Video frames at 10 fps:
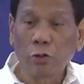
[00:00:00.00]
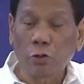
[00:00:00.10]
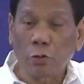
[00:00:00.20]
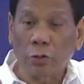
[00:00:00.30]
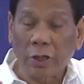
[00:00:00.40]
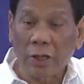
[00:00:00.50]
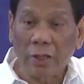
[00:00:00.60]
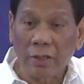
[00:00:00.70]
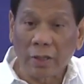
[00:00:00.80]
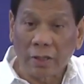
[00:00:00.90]
To
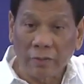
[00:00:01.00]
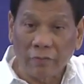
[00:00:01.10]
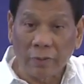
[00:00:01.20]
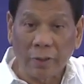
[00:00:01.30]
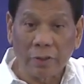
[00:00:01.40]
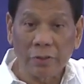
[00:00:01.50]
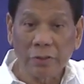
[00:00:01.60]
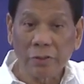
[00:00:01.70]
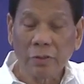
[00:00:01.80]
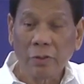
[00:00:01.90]
kill the infidels.
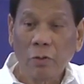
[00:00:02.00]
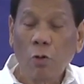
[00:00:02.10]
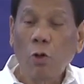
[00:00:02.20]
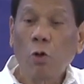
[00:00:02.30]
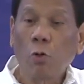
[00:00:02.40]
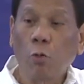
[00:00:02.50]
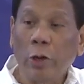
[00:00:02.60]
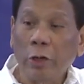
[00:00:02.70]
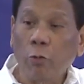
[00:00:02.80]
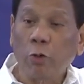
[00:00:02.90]

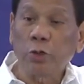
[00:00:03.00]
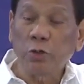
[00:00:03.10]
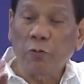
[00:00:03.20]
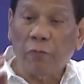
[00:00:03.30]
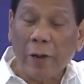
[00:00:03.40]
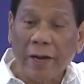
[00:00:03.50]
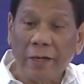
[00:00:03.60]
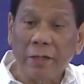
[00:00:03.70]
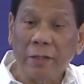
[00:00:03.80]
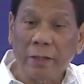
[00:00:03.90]
Where would you
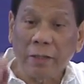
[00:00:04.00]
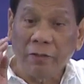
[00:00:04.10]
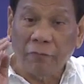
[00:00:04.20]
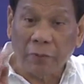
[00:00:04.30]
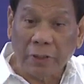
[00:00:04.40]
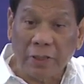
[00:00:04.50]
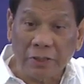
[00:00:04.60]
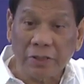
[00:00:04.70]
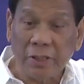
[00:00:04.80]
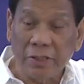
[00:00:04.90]
find the
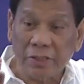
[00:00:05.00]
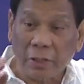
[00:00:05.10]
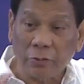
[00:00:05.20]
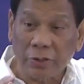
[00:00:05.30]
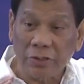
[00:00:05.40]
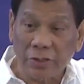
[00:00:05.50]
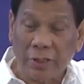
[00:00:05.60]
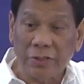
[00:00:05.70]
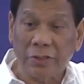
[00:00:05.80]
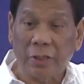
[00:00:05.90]
infidels in Southeast
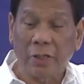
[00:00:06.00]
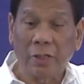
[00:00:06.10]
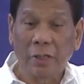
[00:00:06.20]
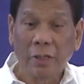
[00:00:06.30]
Asia?